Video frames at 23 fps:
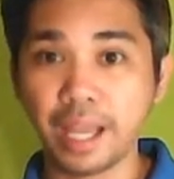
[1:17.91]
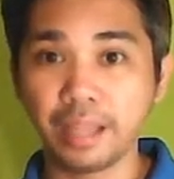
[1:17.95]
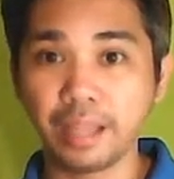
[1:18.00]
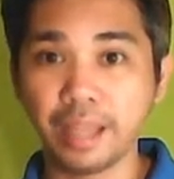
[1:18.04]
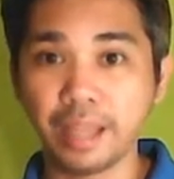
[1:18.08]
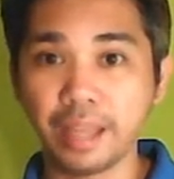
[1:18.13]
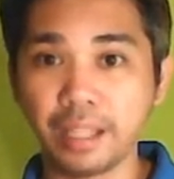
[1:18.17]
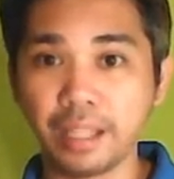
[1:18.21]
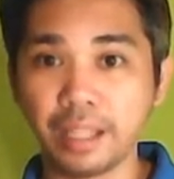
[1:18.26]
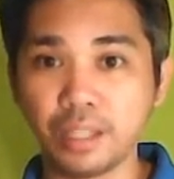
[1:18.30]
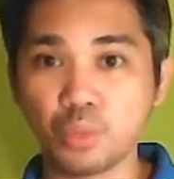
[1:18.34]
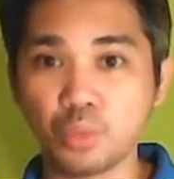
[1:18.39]

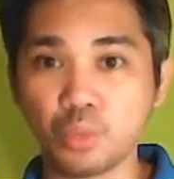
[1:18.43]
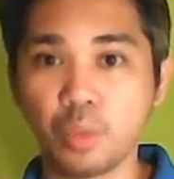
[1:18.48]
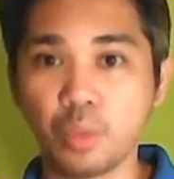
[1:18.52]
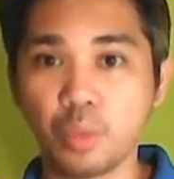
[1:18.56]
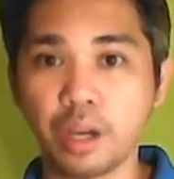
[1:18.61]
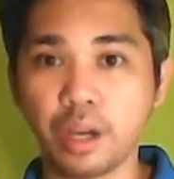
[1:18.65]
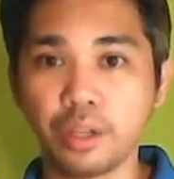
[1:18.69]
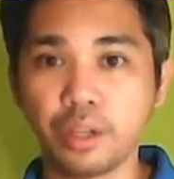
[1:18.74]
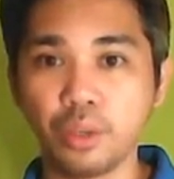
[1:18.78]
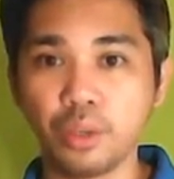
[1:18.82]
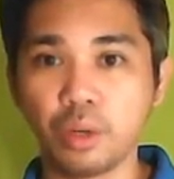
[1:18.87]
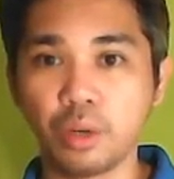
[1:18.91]
that is where
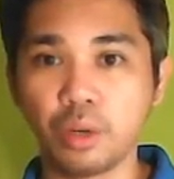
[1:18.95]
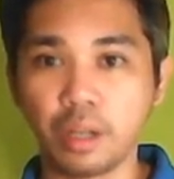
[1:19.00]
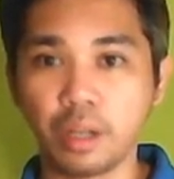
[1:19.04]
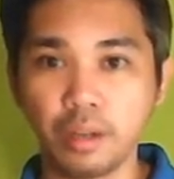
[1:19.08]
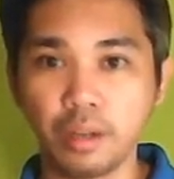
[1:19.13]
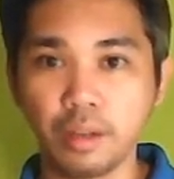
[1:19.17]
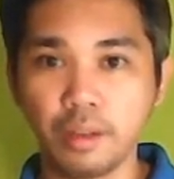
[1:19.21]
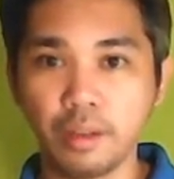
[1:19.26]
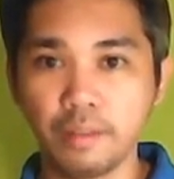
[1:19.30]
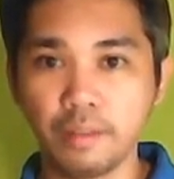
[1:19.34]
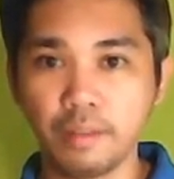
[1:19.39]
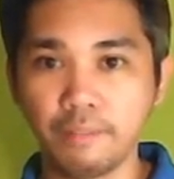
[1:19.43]
your
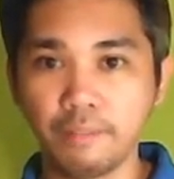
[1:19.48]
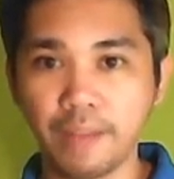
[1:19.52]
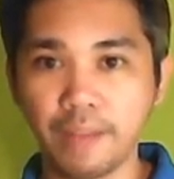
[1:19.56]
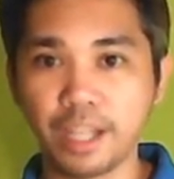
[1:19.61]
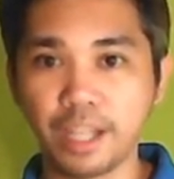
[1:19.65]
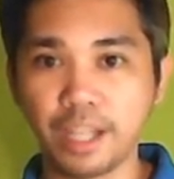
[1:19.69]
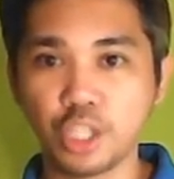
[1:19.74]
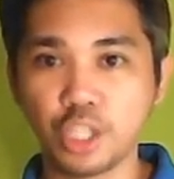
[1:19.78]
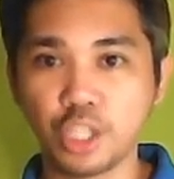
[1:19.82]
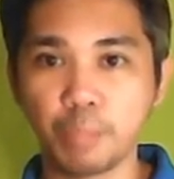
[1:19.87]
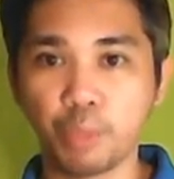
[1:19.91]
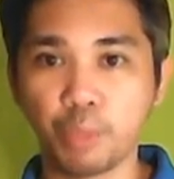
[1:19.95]

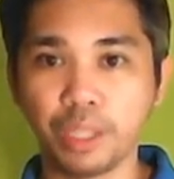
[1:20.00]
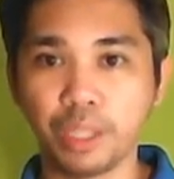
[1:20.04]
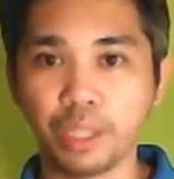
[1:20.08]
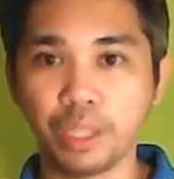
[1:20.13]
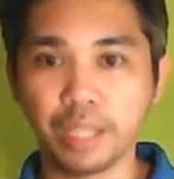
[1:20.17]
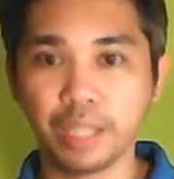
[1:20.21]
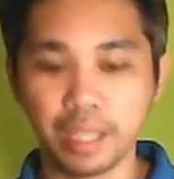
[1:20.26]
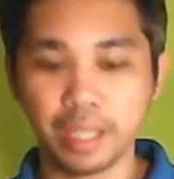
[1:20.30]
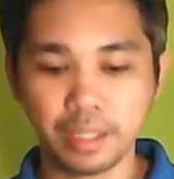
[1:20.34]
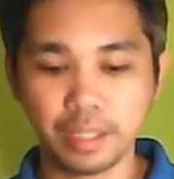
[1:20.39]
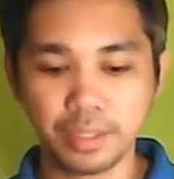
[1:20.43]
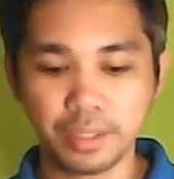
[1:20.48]
vanishing point
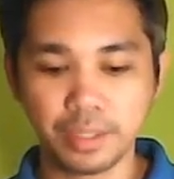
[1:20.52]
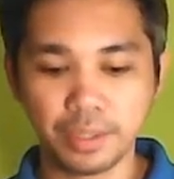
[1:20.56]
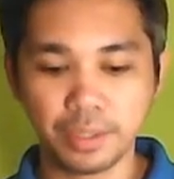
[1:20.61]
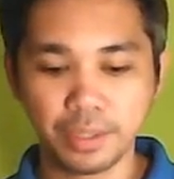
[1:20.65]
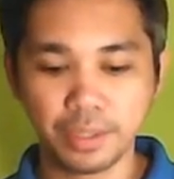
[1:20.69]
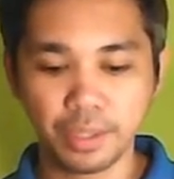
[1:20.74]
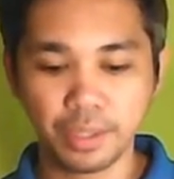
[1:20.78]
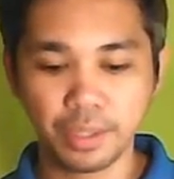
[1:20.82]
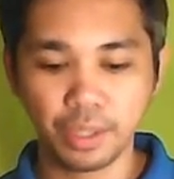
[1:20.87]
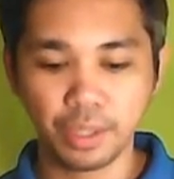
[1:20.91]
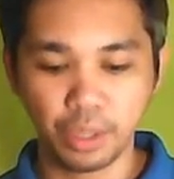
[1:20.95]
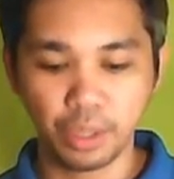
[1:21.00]
is
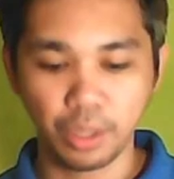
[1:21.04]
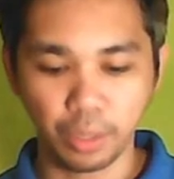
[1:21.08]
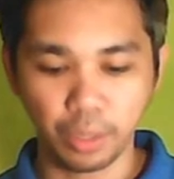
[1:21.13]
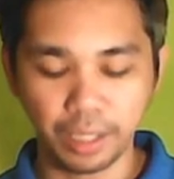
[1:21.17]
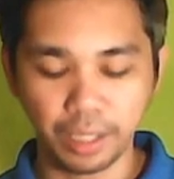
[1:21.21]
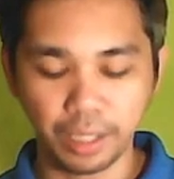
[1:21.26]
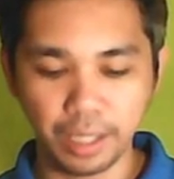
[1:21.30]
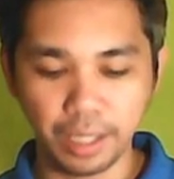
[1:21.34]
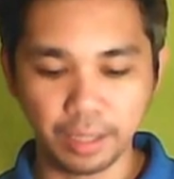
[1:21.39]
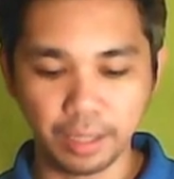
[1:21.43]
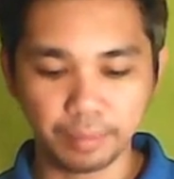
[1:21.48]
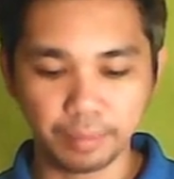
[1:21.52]

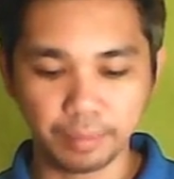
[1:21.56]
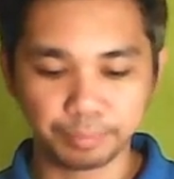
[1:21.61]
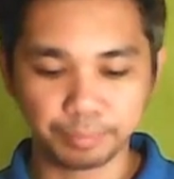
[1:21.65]
located.